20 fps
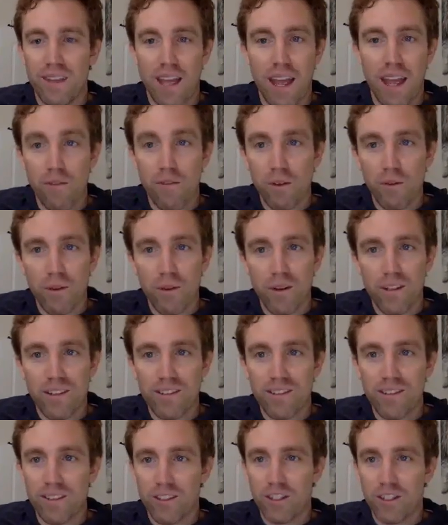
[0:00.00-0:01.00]

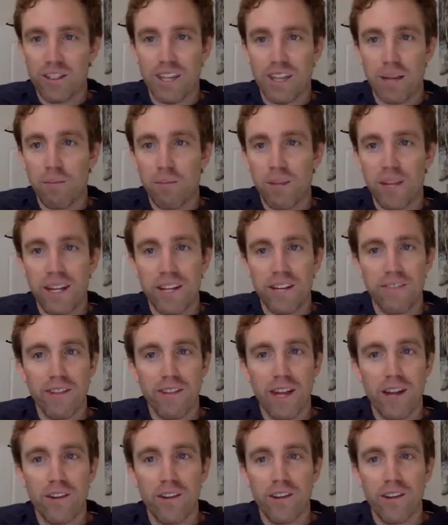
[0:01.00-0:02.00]
everyone's just like playing
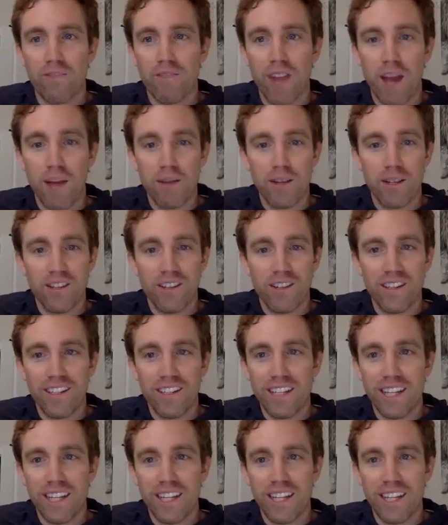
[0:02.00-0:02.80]
around on Robinhood,